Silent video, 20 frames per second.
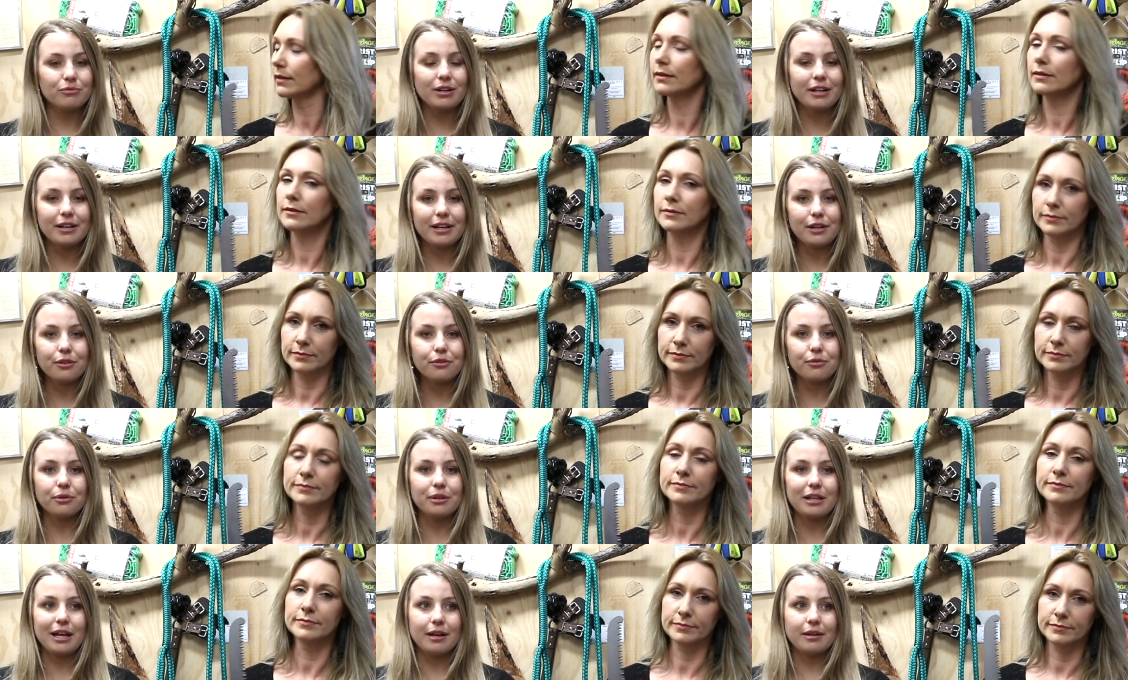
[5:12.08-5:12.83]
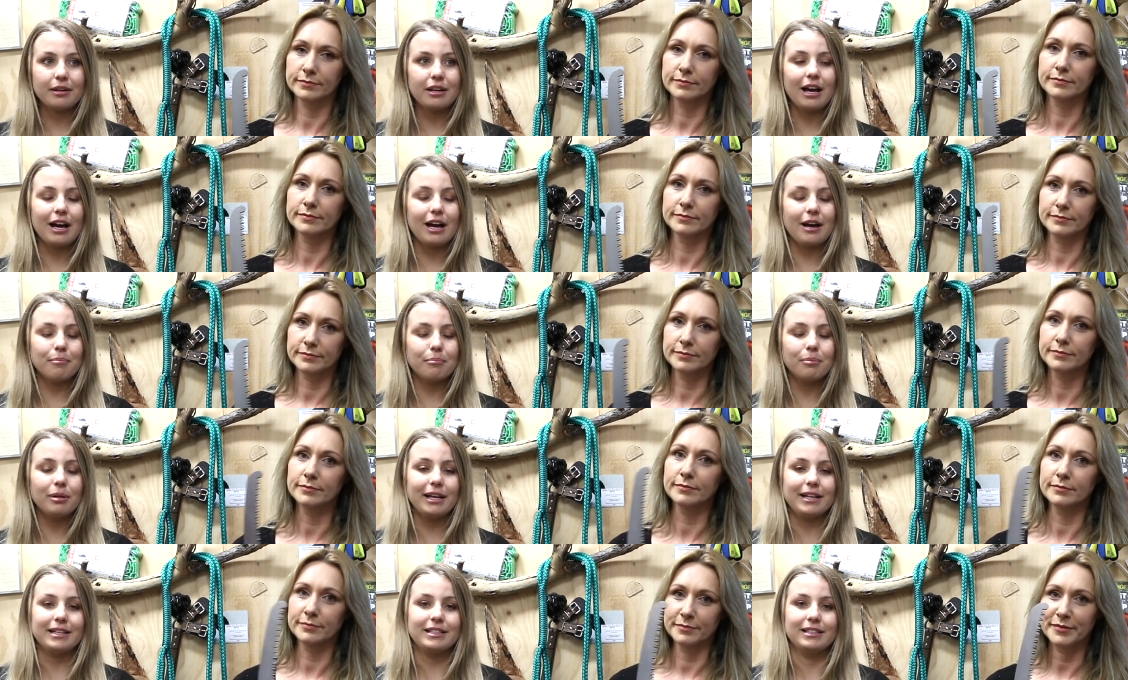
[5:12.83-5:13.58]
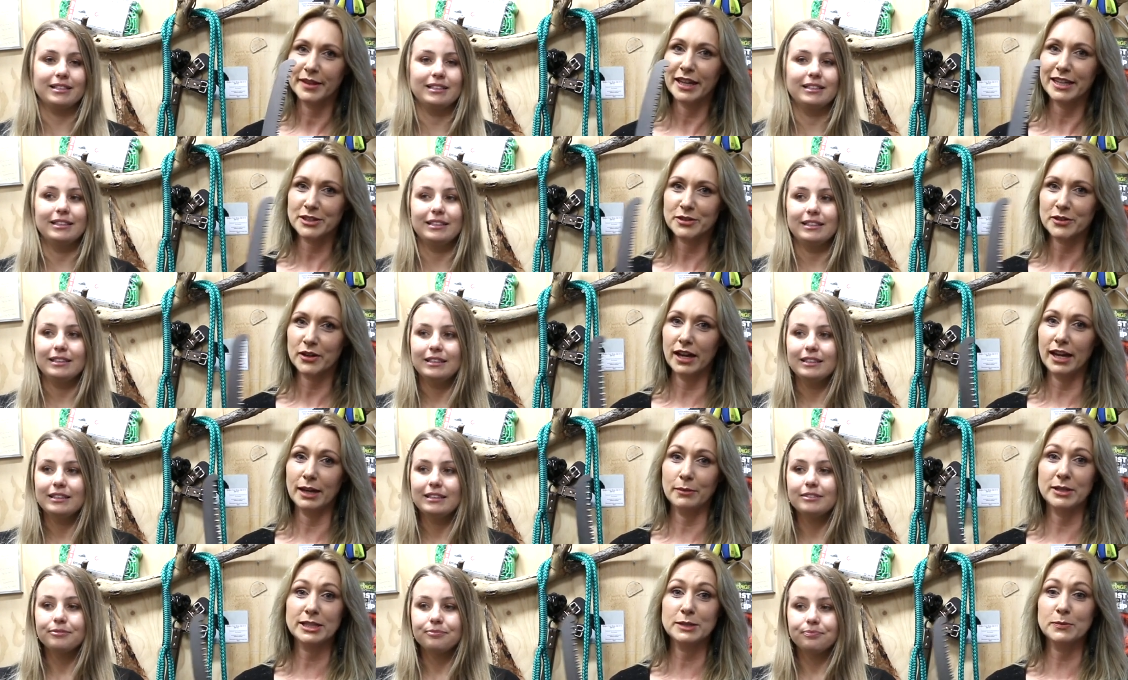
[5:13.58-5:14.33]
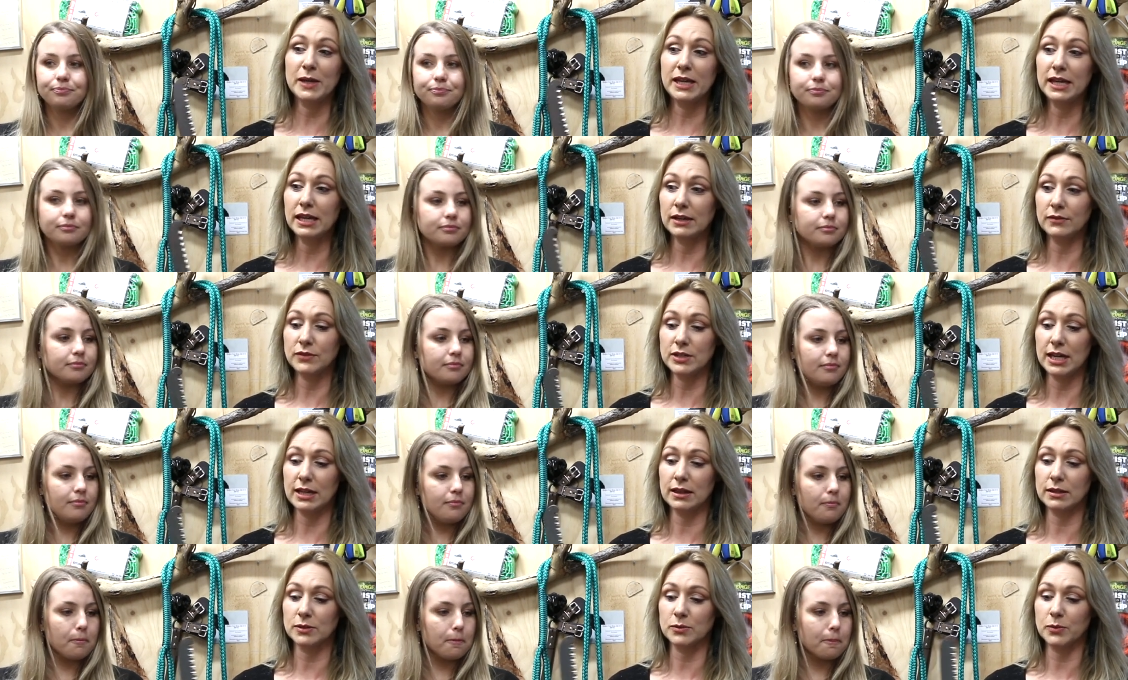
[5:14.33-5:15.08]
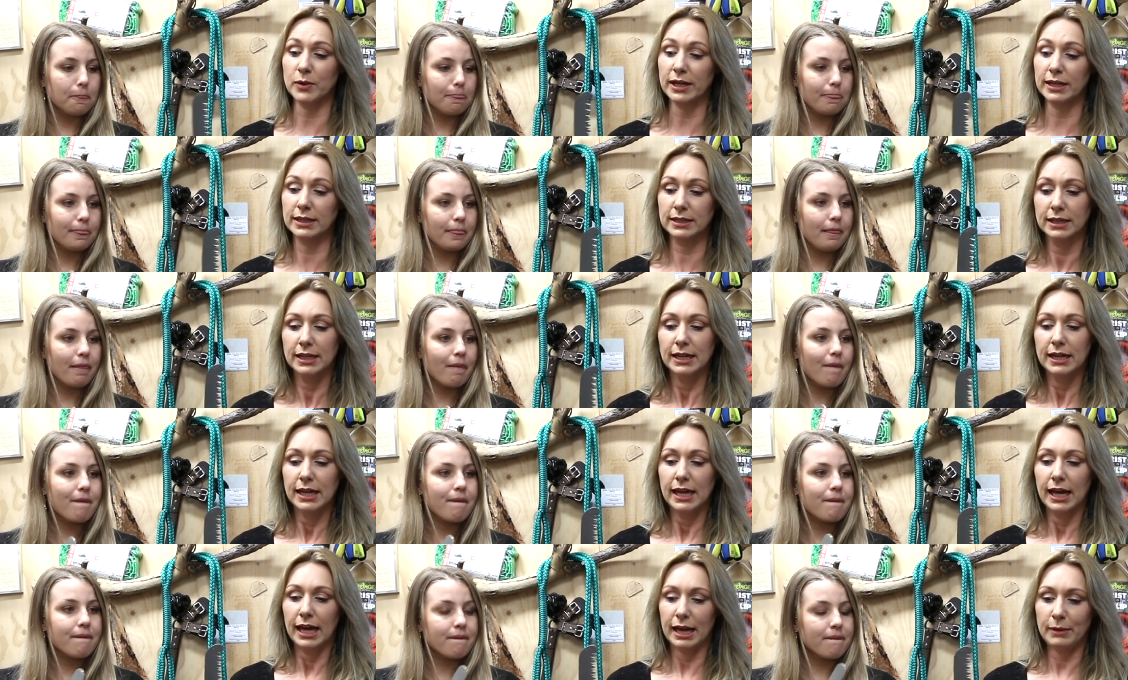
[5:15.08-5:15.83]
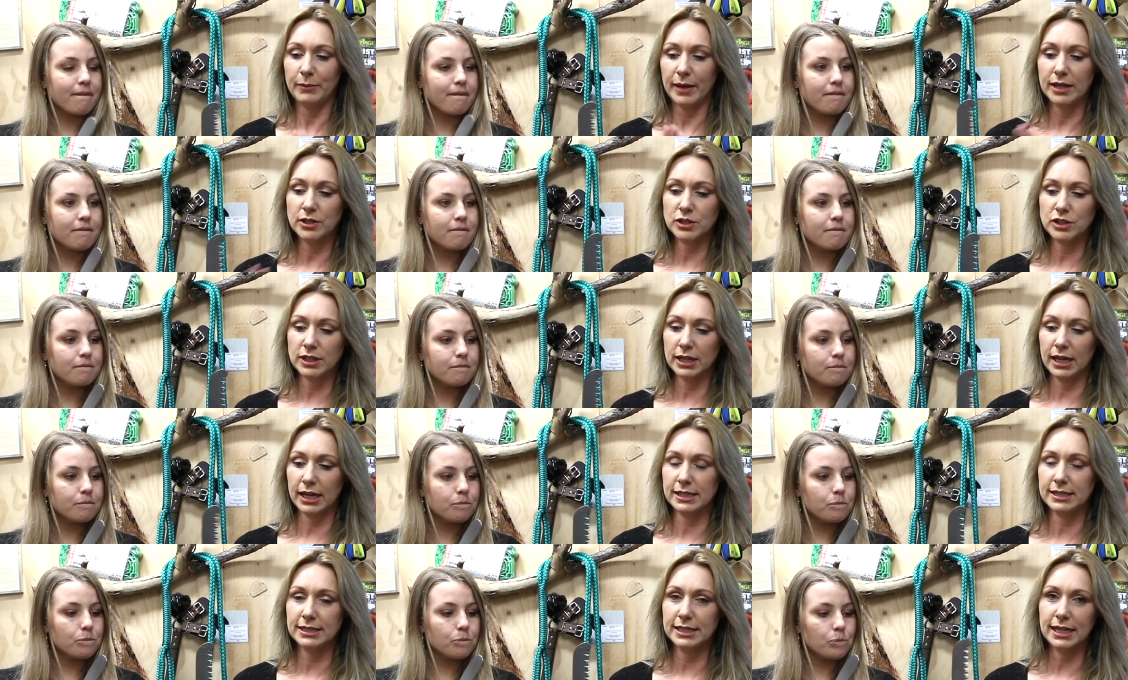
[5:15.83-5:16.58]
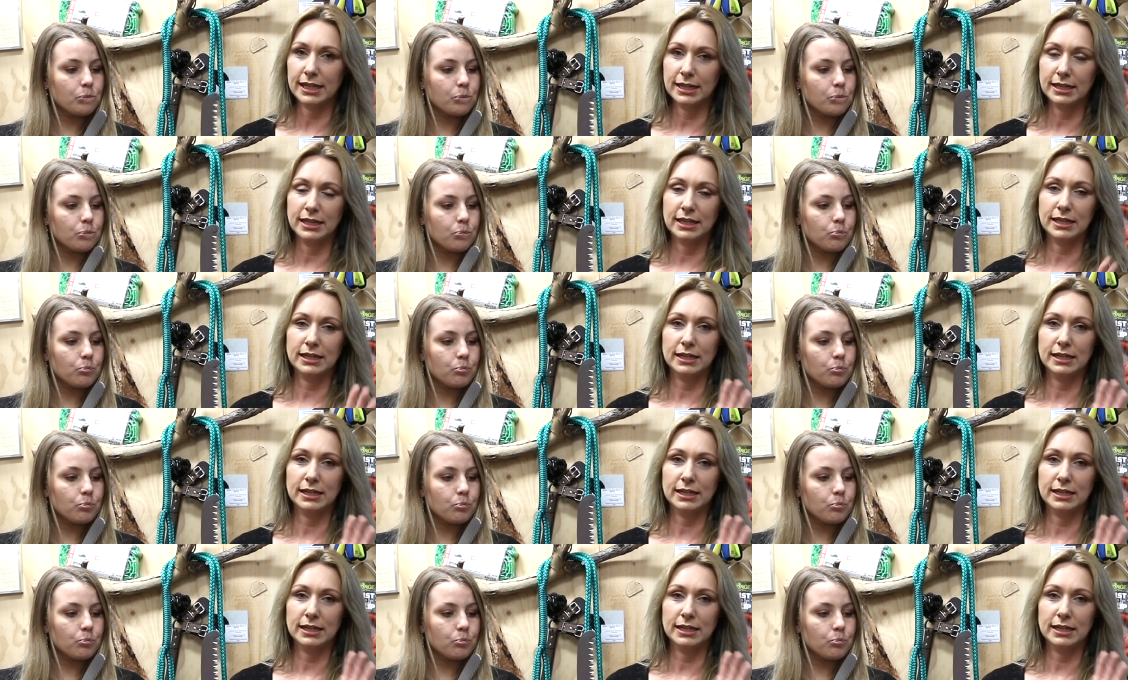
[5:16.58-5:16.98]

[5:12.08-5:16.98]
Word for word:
Speaker 1: running through that blade. That's right. But speaking of teeth as well, as Shenae said,